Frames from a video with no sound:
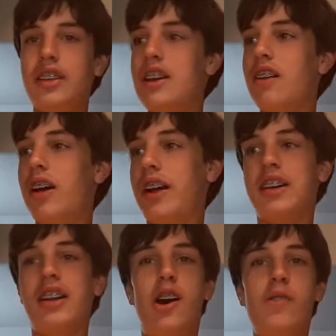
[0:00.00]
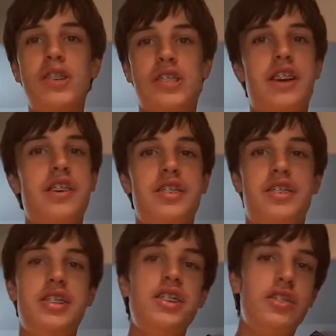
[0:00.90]
you know, I can almost
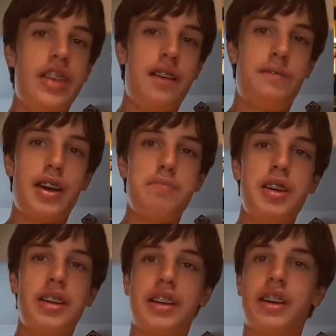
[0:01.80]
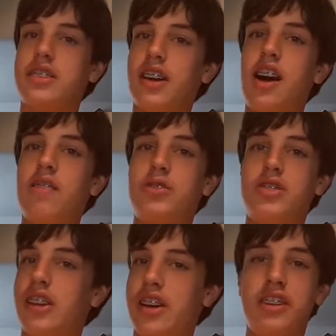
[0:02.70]
guarantee you that if I made like a top
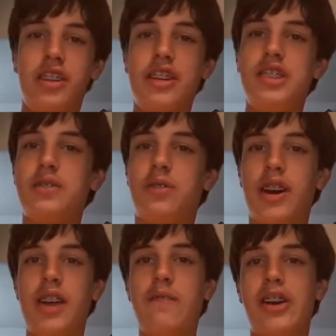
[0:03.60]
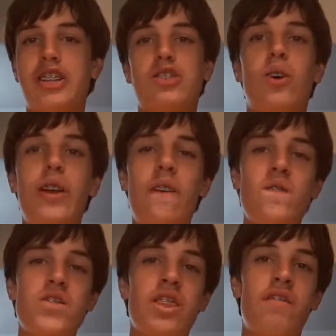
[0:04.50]
10 list for Aphex Twin,
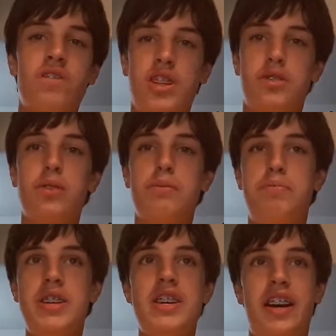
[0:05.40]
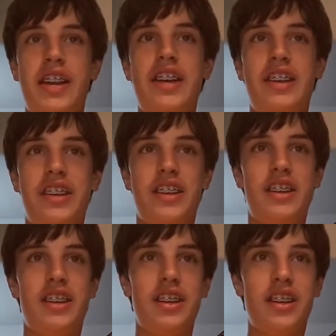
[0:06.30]
this would be on it.
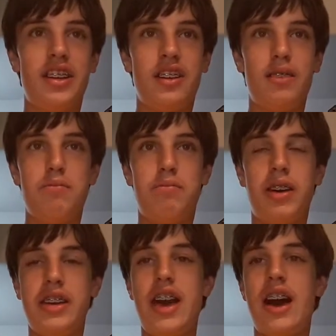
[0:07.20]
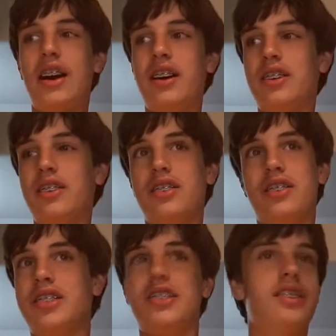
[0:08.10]
But yeah,
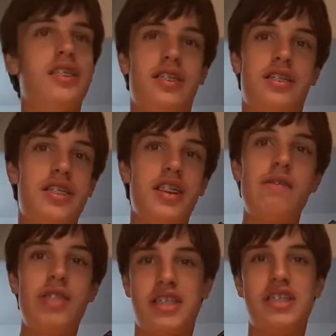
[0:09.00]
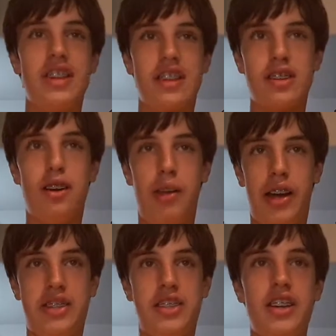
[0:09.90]
just love this thing so
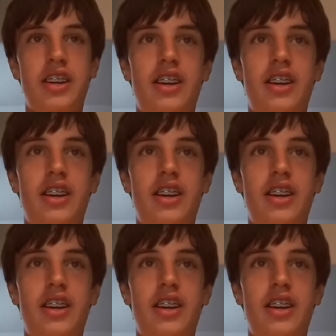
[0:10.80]
much.